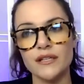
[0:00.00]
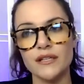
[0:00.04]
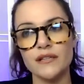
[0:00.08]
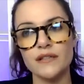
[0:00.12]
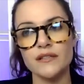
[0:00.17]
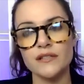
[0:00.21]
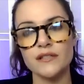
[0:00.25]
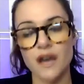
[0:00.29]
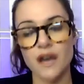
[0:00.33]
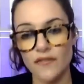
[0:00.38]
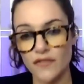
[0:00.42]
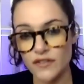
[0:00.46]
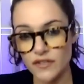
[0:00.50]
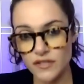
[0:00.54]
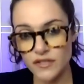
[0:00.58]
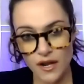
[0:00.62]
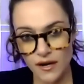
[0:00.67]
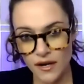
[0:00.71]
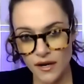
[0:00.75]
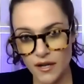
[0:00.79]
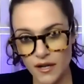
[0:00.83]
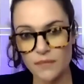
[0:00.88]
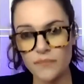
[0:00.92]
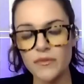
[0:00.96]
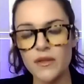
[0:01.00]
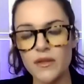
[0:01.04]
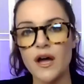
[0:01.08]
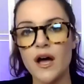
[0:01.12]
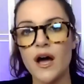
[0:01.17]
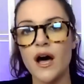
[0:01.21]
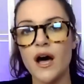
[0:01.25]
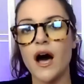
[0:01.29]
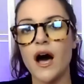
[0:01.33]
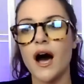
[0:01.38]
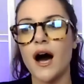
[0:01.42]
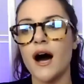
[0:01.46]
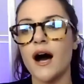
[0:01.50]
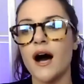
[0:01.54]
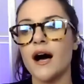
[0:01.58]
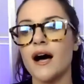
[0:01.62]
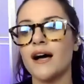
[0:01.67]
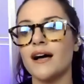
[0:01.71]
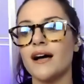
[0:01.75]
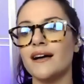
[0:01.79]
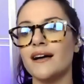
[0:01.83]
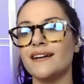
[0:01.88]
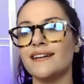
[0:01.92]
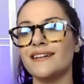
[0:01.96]
the toughest on him.
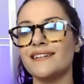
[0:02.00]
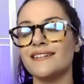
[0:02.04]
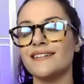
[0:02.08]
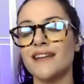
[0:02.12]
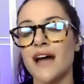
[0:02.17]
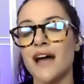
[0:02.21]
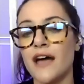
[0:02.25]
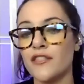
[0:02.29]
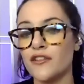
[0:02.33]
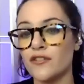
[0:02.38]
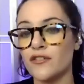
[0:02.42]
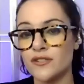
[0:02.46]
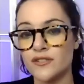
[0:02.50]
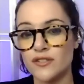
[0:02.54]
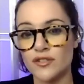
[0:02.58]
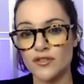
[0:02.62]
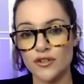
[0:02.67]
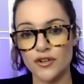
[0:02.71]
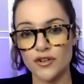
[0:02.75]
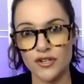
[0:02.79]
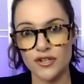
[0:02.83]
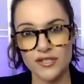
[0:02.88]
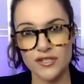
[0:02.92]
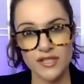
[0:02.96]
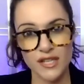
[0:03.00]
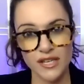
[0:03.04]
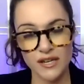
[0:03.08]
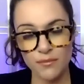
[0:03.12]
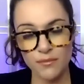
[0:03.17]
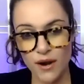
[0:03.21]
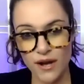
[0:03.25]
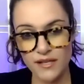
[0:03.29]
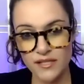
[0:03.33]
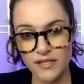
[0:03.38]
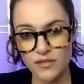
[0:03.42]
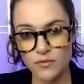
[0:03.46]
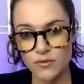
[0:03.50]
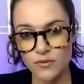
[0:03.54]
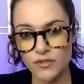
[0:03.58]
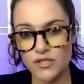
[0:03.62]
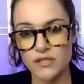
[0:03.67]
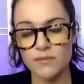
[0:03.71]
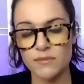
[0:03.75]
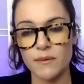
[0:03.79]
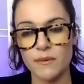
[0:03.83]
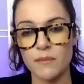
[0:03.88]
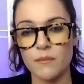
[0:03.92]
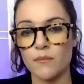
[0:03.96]
Uh, neither is the New York City press, which
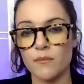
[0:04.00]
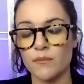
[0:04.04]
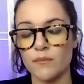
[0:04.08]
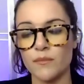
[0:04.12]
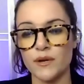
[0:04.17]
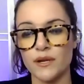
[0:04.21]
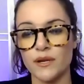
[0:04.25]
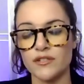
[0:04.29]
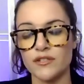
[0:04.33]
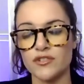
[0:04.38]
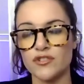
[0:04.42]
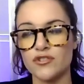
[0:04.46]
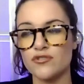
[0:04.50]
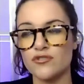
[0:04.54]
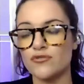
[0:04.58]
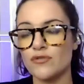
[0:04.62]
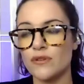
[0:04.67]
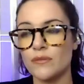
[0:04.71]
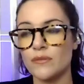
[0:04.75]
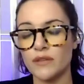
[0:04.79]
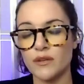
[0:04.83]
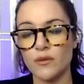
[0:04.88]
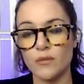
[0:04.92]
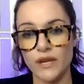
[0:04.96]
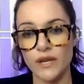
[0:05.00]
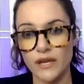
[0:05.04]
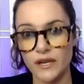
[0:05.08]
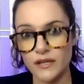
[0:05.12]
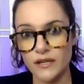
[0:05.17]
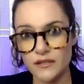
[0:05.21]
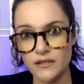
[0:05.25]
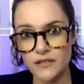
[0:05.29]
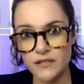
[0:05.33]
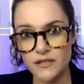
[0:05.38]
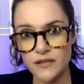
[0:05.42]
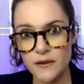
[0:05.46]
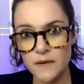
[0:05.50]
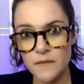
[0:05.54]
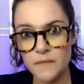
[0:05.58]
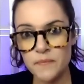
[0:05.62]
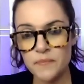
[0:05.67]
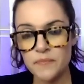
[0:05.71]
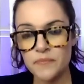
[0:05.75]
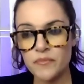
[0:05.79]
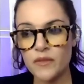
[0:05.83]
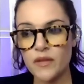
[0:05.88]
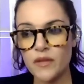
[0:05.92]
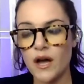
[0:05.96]
has been extremely weakened.
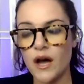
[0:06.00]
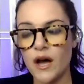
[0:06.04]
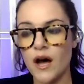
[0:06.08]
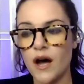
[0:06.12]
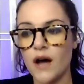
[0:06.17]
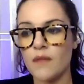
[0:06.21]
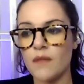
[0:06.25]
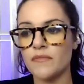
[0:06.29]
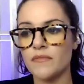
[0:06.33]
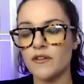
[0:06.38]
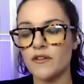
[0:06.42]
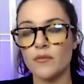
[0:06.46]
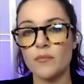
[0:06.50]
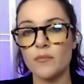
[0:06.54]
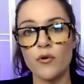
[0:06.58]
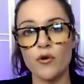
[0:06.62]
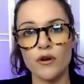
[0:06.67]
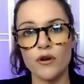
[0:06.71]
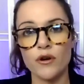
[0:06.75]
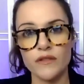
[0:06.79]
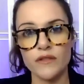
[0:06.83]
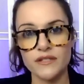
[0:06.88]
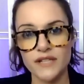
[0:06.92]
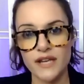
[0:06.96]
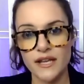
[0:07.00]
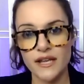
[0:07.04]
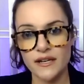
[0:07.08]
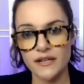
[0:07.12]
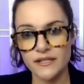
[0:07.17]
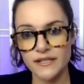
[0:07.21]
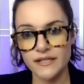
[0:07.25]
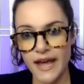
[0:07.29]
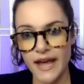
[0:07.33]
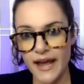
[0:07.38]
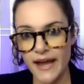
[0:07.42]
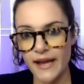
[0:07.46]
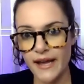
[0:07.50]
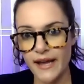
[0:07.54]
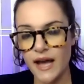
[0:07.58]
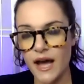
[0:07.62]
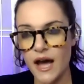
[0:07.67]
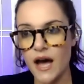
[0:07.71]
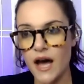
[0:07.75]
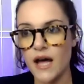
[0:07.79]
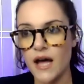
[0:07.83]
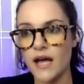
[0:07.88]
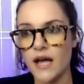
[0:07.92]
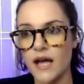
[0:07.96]
Um, they report on the day to day,
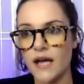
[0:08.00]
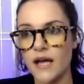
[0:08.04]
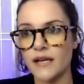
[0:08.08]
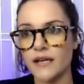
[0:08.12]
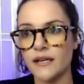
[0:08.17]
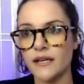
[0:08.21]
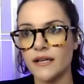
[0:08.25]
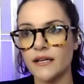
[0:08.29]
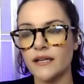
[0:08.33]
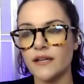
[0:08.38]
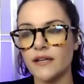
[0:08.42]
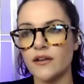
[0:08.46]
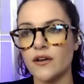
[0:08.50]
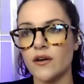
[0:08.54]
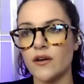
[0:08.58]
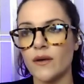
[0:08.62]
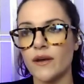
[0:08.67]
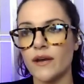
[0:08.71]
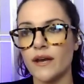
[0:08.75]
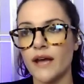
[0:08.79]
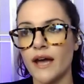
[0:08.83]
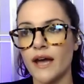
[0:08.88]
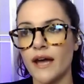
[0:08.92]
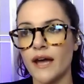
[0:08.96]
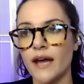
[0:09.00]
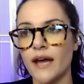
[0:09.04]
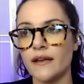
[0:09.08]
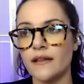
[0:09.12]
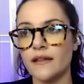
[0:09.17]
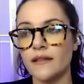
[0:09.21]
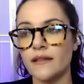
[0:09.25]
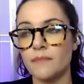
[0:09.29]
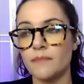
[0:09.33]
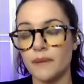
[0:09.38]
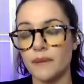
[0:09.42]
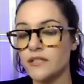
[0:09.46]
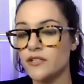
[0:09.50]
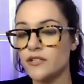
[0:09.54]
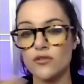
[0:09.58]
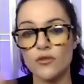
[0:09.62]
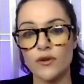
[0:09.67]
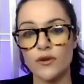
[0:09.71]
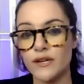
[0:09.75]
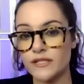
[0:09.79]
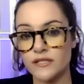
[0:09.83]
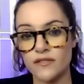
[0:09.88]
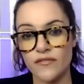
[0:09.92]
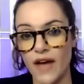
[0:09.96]
uh, you know, and and big
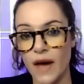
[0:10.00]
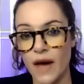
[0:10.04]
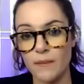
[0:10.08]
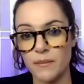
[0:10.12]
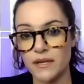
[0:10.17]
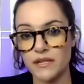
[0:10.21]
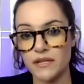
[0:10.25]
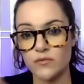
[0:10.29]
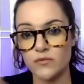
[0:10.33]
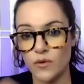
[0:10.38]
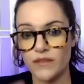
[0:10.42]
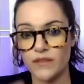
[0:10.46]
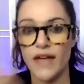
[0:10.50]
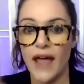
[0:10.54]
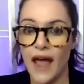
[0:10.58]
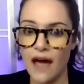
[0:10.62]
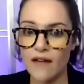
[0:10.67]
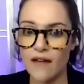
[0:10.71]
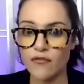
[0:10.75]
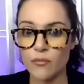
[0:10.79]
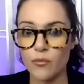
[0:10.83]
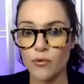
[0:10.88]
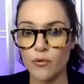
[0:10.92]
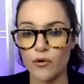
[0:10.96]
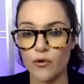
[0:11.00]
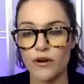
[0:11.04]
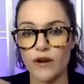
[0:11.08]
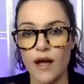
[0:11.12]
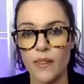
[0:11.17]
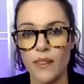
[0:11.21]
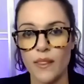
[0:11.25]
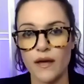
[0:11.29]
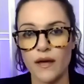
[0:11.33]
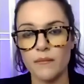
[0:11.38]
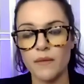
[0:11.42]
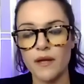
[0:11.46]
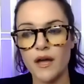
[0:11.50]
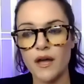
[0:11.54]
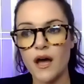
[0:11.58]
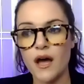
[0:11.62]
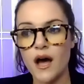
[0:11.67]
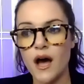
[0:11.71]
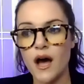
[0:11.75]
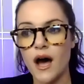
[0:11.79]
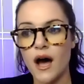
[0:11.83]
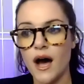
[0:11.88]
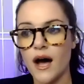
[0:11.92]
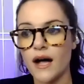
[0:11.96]
stories have happened where they have reported on them,
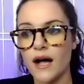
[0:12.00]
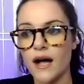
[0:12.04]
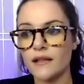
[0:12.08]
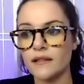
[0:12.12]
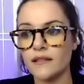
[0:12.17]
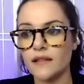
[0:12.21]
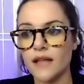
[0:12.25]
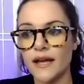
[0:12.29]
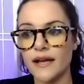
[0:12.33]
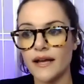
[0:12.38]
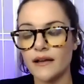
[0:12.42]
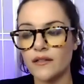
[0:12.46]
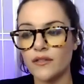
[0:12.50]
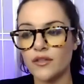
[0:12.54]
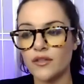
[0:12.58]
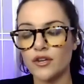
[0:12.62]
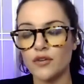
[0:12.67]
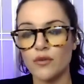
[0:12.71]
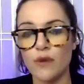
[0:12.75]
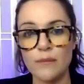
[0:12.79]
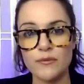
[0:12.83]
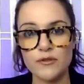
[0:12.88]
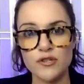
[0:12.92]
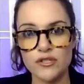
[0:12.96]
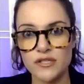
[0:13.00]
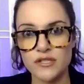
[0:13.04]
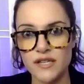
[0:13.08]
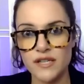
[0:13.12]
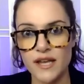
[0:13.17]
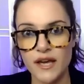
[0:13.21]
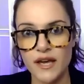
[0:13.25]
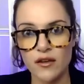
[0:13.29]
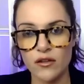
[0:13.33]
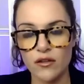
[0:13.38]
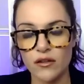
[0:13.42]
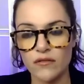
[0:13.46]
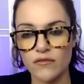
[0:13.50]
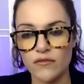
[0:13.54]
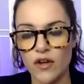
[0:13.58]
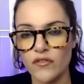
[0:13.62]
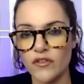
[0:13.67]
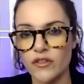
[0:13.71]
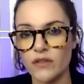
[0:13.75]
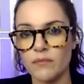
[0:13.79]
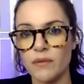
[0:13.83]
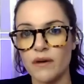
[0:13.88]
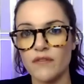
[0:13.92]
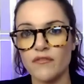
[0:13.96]
uh, like the corruption scandal
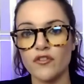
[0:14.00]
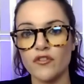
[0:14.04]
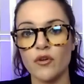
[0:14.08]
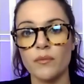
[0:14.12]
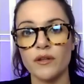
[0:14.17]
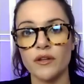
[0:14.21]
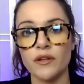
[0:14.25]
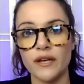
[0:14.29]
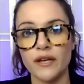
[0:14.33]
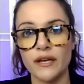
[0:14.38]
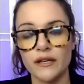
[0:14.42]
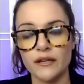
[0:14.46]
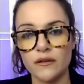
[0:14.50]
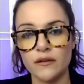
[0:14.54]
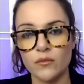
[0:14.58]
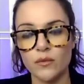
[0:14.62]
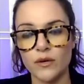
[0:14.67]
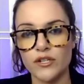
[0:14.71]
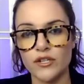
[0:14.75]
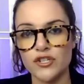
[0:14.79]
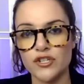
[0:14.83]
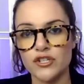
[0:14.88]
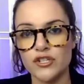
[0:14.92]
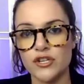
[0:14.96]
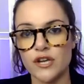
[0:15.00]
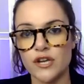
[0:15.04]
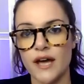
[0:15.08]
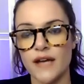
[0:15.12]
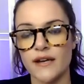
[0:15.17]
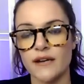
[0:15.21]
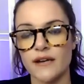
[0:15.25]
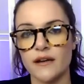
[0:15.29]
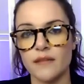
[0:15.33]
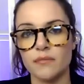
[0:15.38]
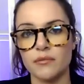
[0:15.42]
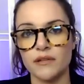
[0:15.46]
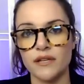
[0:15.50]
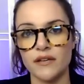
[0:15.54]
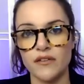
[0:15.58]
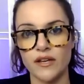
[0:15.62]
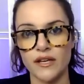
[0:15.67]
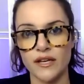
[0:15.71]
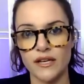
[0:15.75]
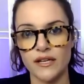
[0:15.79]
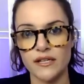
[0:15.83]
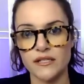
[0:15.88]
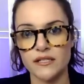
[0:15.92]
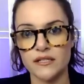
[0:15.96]
involving the Buffalo Billion, which ended up
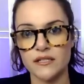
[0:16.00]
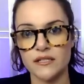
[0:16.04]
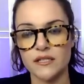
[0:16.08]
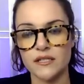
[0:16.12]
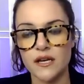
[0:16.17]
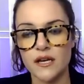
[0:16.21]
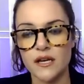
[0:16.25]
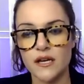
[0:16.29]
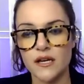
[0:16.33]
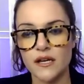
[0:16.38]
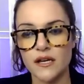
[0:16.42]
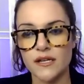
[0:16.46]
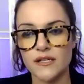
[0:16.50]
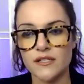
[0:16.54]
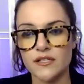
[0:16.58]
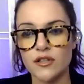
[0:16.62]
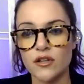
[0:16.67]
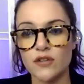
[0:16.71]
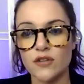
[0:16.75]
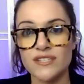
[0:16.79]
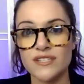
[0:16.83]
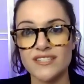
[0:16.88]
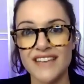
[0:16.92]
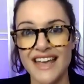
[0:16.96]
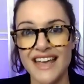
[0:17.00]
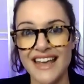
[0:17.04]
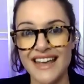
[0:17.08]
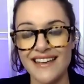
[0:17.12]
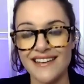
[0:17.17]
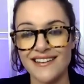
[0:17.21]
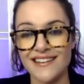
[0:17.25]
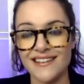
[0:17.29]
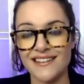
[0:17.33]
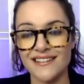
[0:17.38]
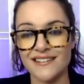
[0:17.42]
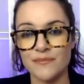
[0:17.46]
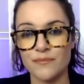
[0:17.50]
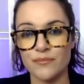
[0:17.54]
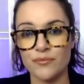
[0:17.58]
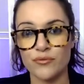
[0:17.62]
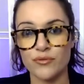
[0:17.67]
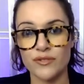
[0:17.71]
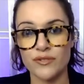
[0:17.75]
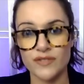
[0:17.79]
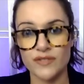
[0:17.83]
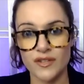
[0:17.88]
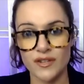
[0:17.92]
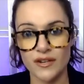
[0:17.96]
leaving his his closest aide in
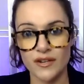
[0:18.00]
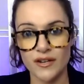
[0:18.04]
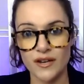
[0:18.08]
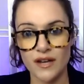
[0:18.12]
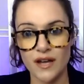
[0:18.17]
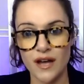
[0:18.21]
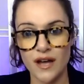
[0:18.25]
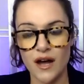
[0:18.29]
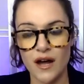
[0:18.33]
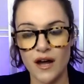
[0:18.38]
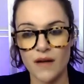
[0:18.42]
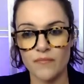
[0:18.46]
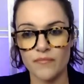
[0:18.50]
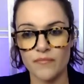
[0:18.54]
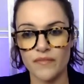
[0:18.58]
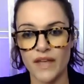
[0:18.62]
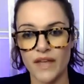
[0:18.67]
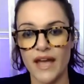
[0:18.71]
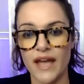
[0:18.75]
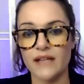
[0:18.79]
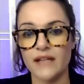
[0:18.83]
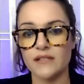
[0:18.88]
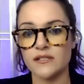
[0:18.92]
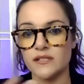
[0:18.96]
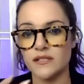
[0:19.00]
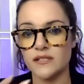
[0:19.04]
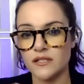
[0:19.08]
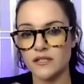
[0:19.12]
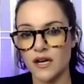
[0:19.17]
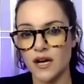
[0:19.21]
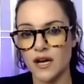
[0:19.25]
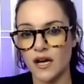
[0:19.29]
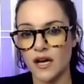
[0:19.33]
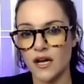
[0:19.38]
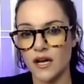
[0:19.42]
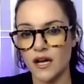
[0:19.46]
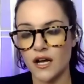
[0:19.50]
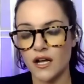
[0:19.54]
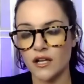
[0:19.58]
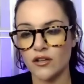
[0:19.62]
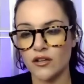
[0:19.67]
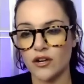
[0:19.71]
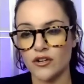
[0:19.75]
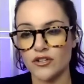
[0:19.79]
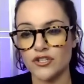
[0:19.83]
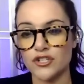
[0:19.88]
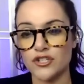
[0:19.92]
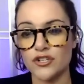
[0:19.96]
prison um, and uh, a
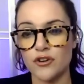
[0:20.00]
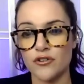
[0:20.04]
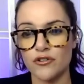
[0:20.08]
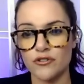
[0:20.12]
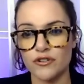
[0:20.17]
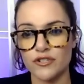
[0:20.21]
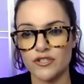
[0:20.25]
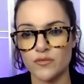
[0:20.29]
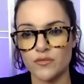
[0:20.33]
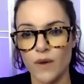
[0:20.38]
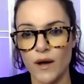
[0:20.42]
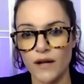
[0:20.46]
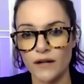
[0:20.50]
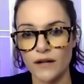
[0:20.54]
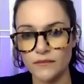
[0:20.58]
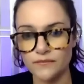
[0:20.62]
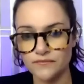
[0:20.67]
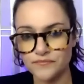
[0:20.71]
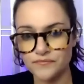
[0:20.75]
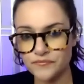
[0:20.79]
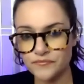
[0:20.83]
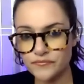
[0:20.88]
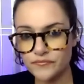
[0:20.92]
large donor as well